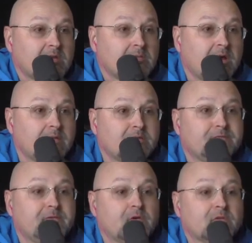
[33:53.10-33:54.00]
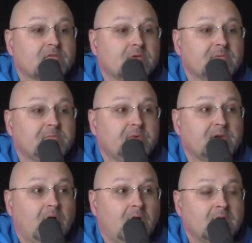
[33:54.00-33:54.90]
about the focus groups put
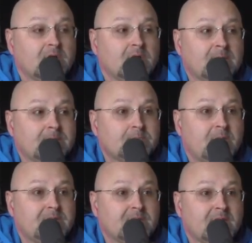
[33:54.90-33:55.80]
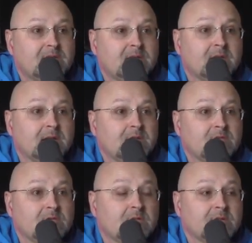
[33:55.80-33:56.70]
on by the
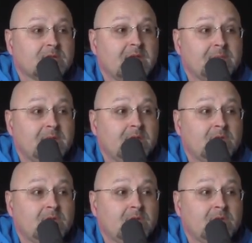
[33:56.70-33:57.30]
1992 Clinton campaign?